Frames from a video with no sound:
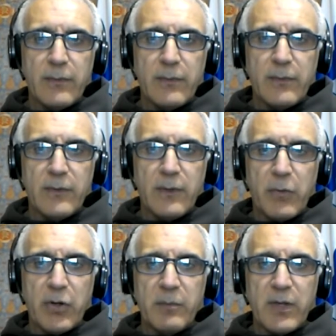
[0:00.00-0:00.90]

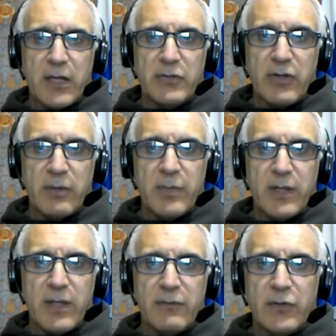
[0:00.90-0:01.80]
ammonium nitrate be
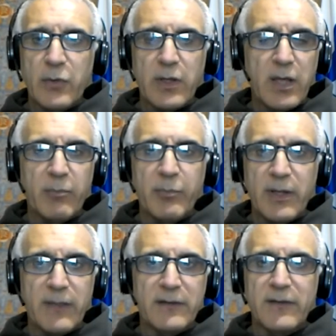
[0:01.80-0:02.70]
given to a
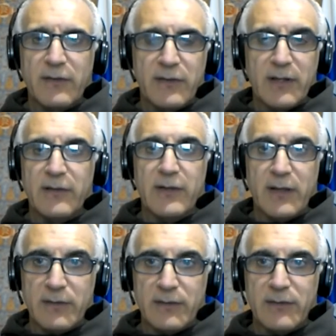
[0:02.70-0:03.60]
company that doesn't
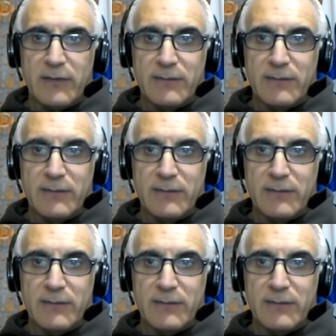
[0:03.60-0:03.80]
exist?